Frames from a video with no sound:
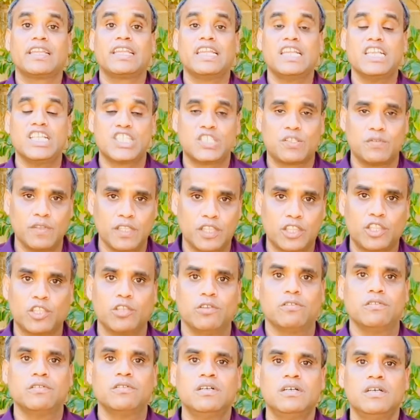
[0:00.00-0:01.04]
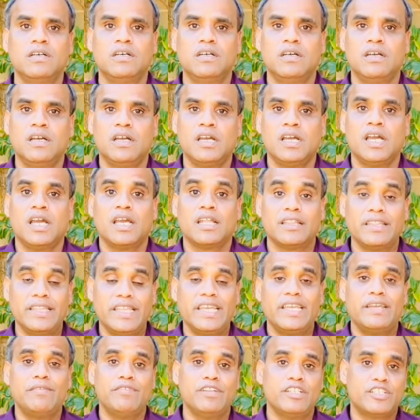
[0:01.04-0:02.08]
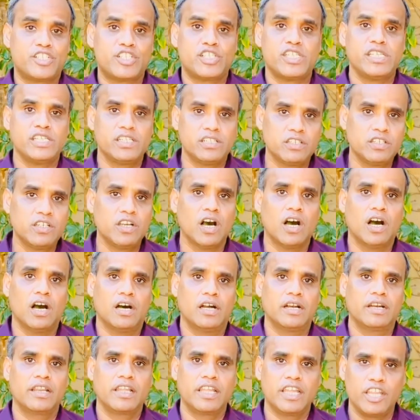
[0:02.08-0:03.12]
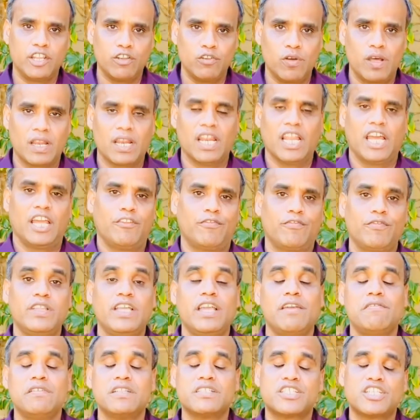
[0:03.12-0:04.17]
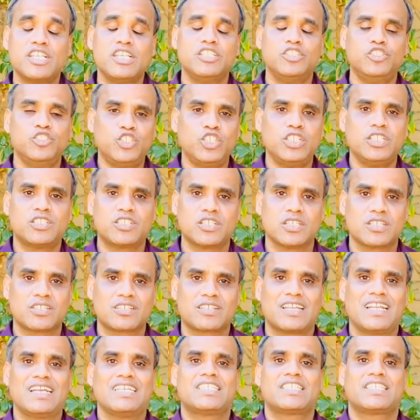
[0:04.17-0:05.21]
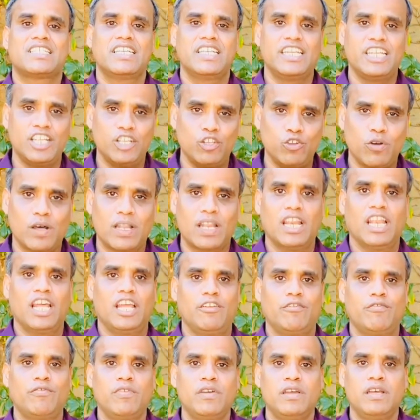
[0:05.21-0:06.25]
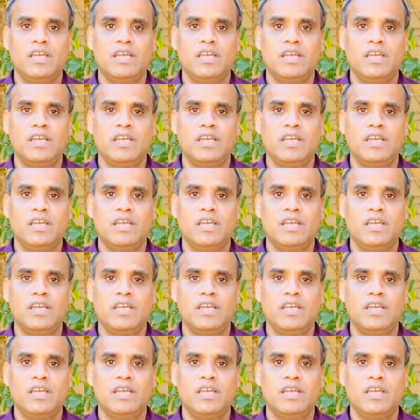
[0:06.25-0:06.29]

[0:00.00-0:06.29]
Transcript: He is with you. They will see God in your life. They will see Jesus Christ in your life.